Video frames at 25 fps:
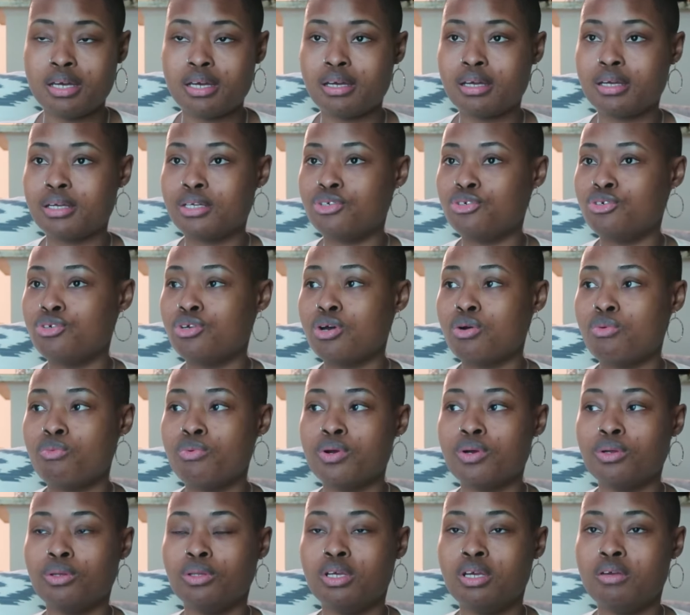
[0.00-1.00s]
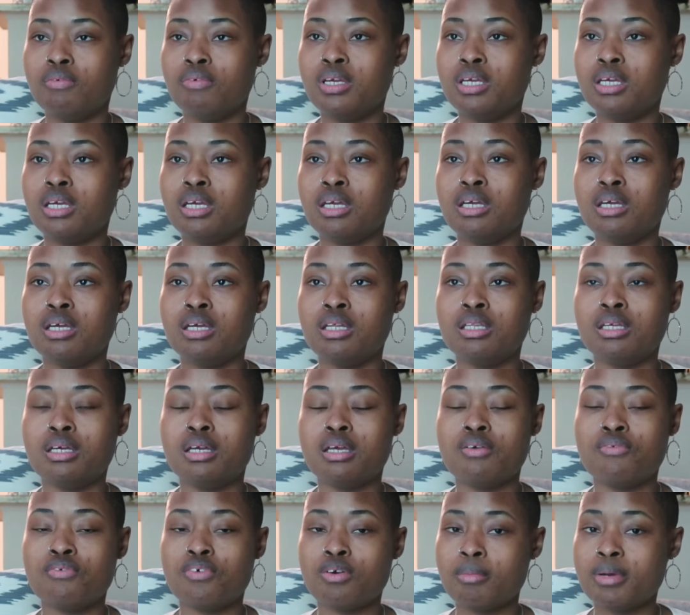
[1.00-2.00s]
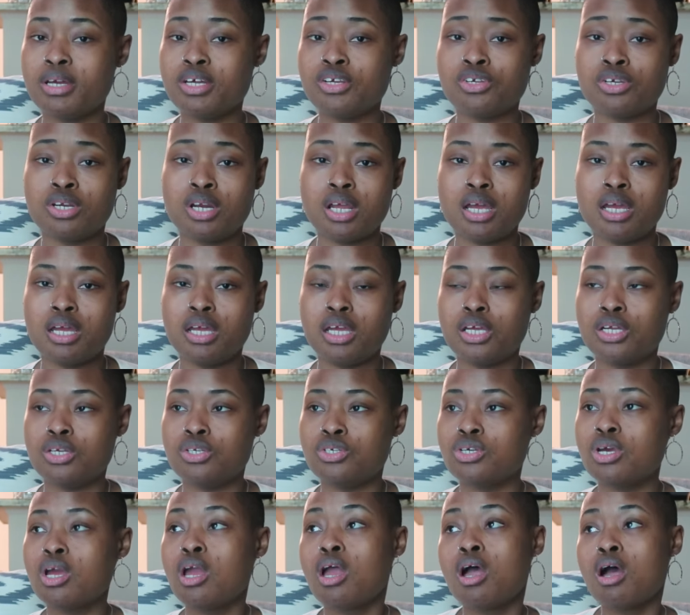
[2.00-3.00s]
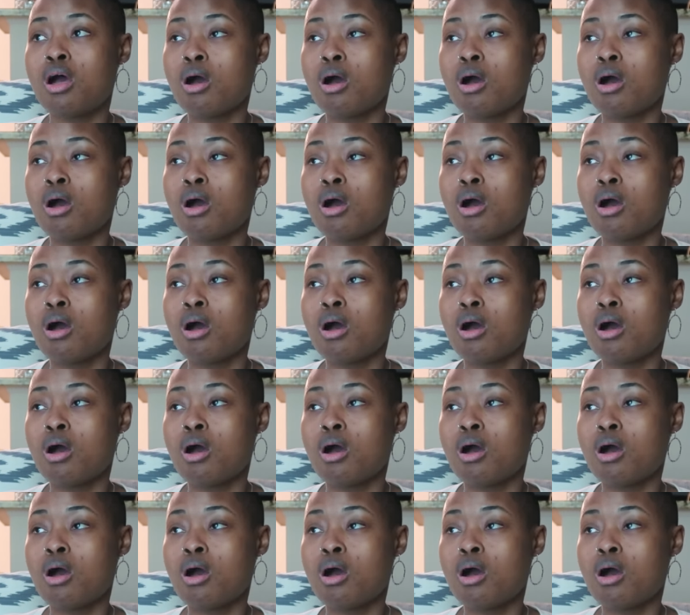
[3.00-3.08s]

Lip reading: As you know, we're living in the information age